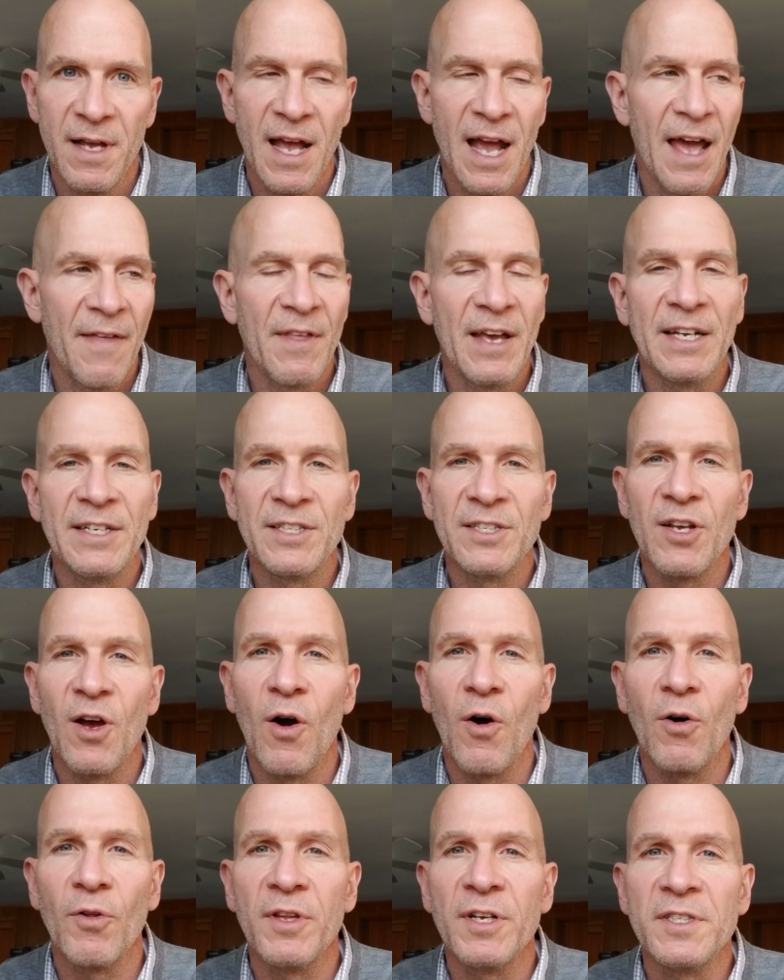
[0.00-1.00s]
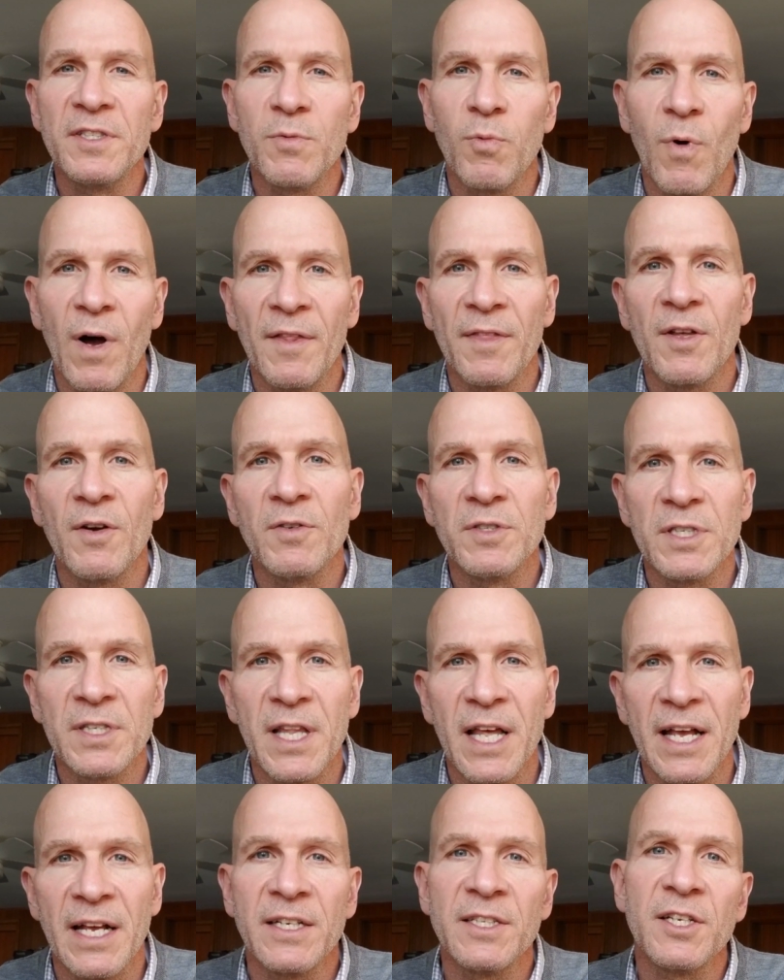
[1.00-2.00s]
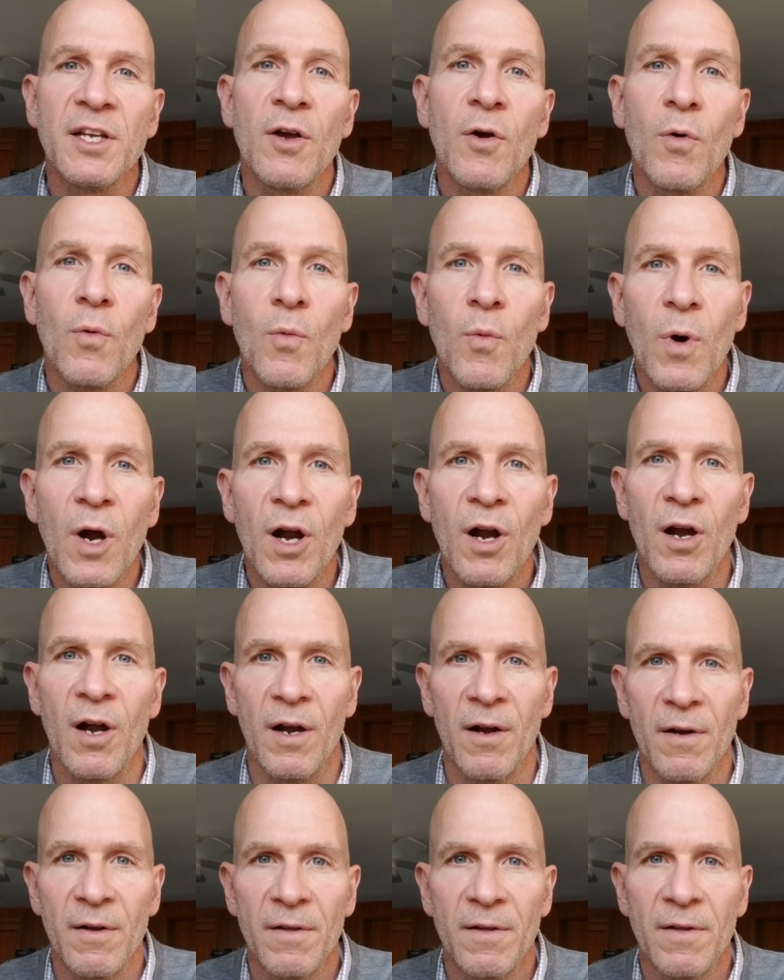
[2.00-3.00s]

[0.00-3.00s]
and they told us what those things were.